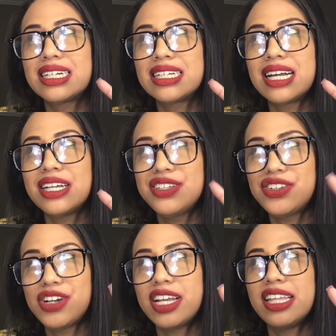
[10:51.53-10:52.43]

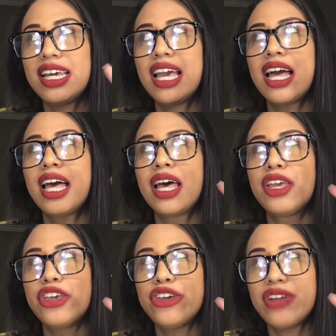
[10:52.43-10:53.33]
Australia,
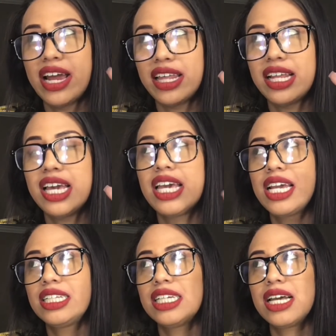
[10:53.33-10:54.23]
United
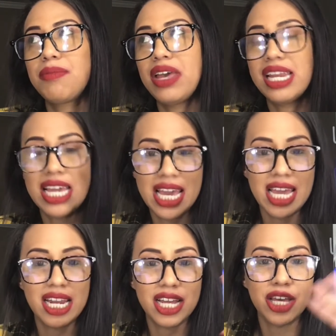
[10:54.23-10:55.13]
Kingdom, and
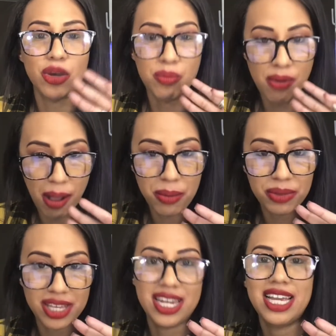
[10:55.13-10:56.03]
Canada, you're probably
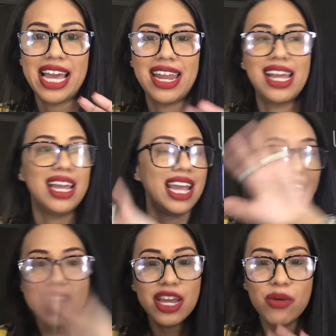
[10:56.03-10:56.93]
gonna get it.
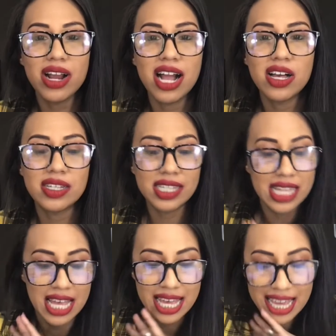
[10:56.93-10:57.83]
Anywhere else,
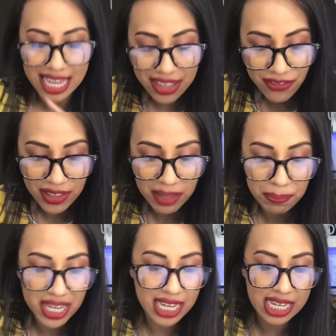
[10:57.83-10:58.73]
in the
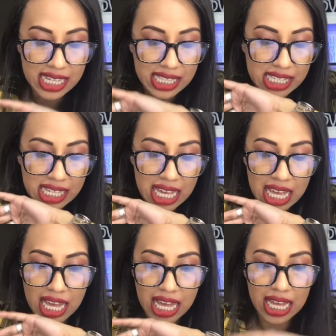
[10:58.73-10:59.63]
Philippines,
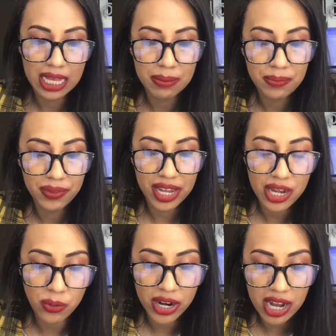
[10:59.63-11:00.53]

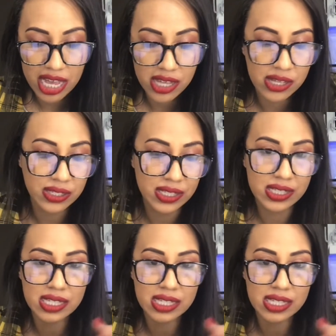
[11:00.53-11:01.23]
anywhere else